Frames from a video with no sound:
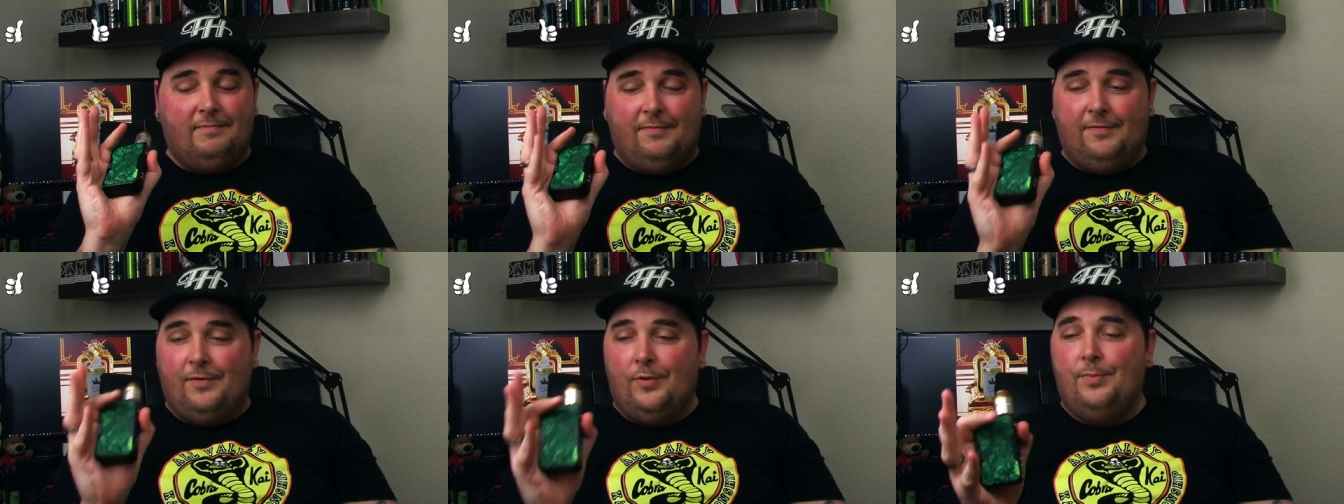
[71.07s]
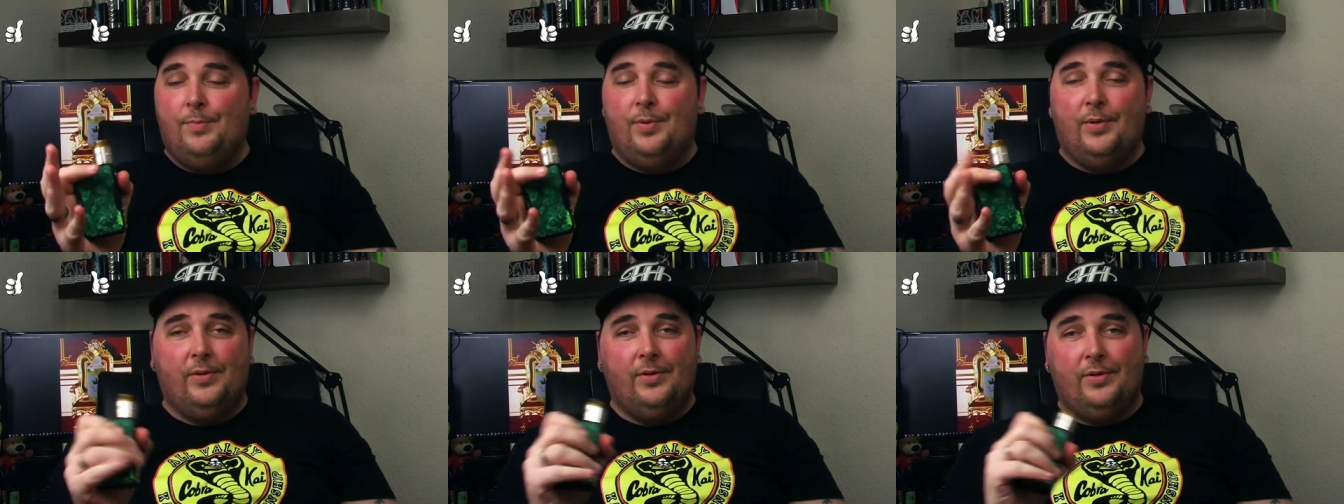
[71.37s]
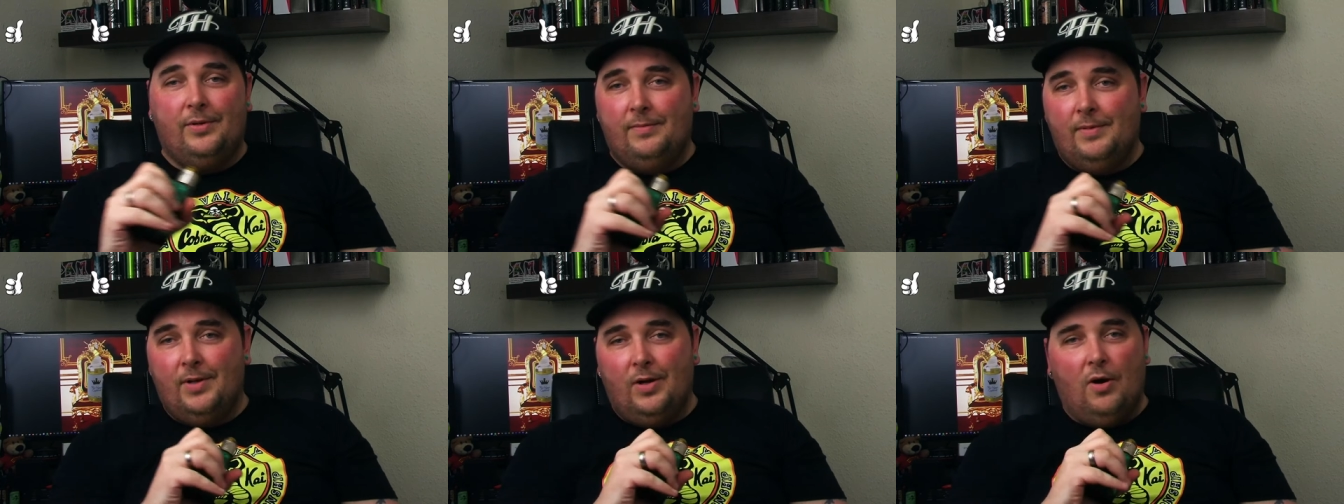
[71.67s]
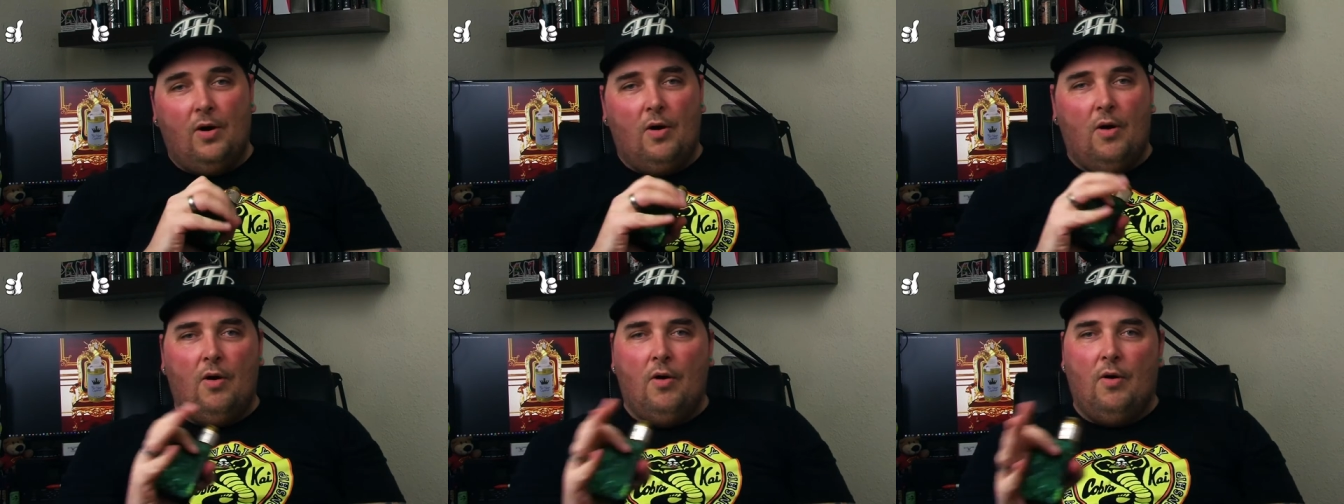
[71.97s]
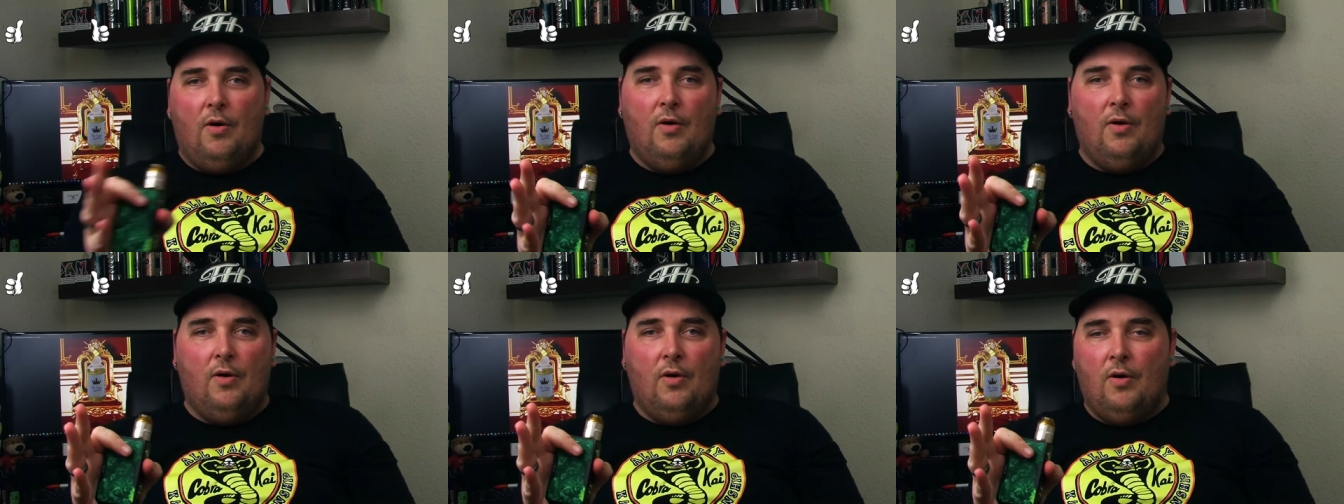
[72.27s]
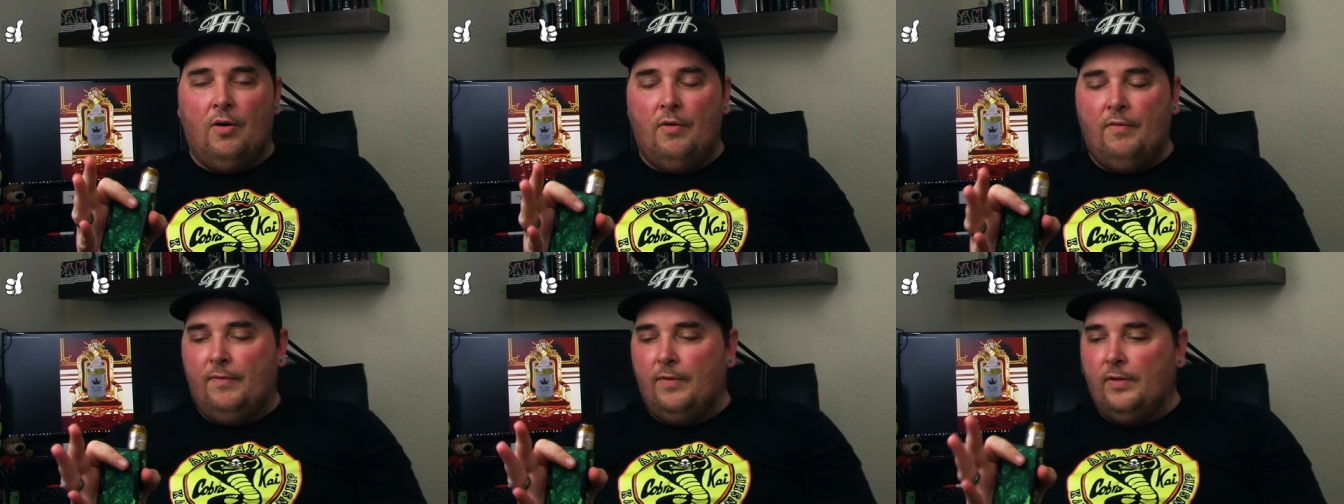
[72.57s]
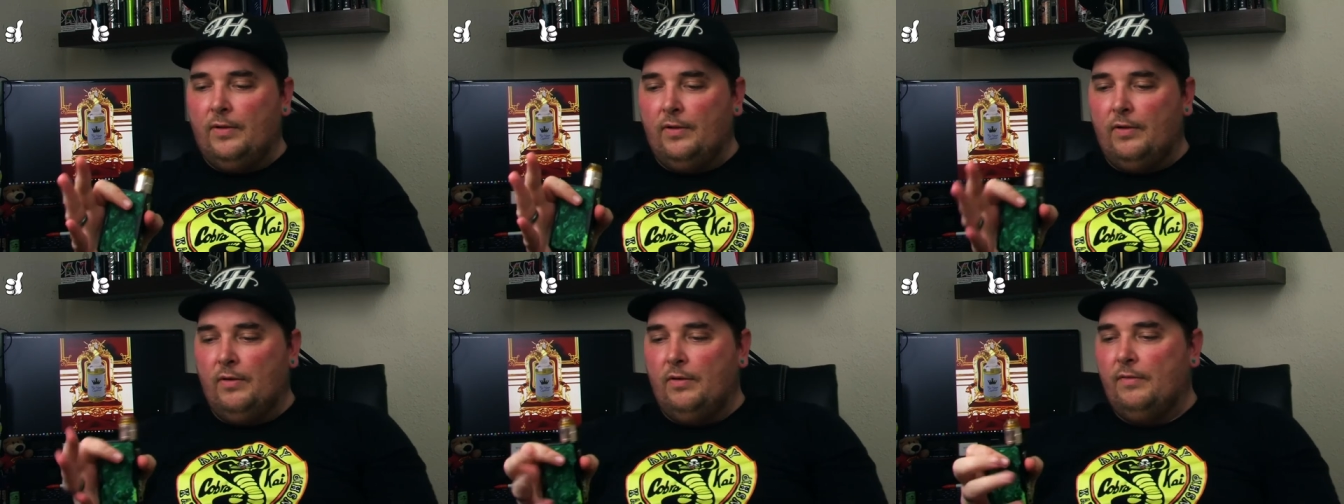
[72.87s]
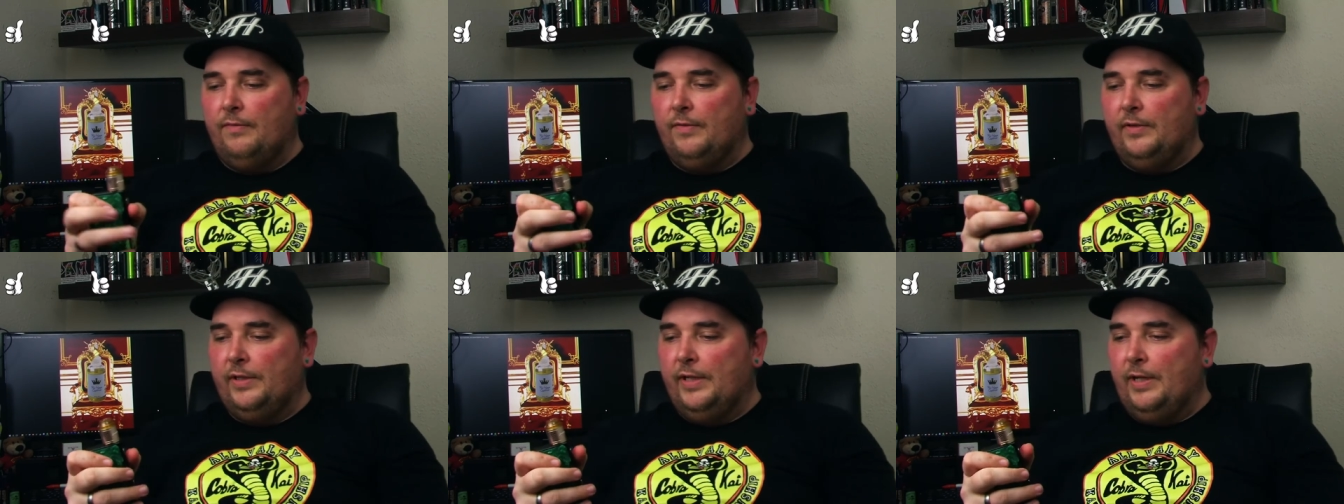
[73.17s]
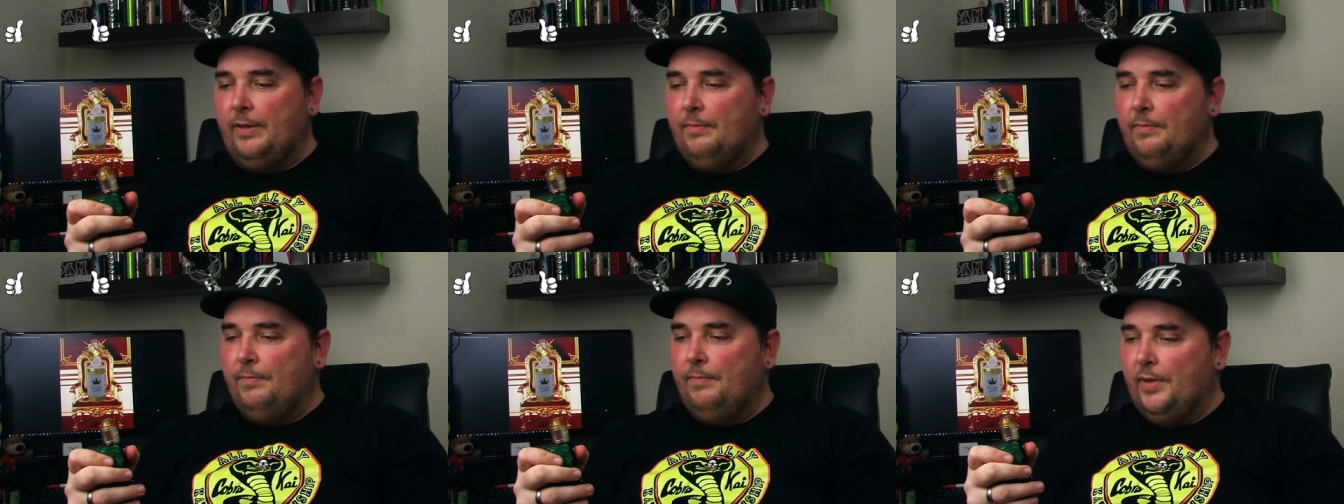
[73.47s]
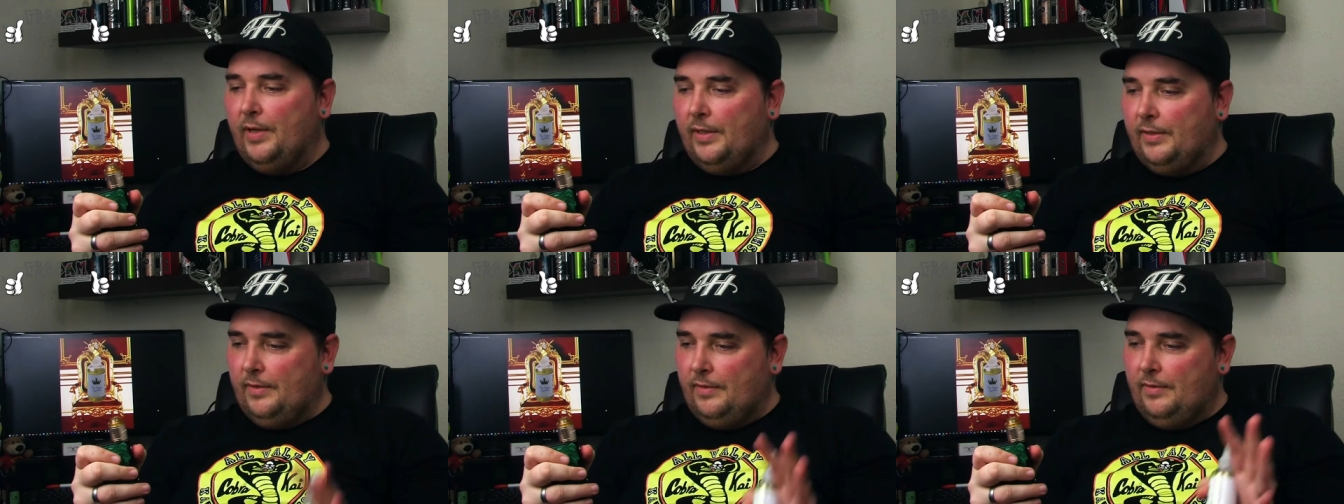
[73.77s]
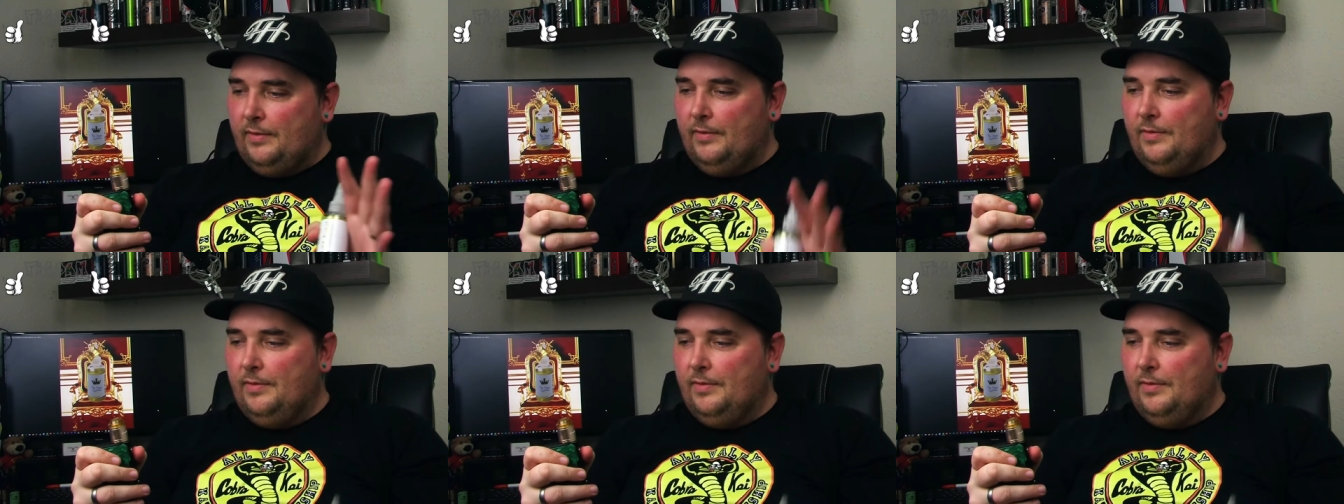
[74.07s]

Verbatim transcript: VooPoo, awful, awful name, but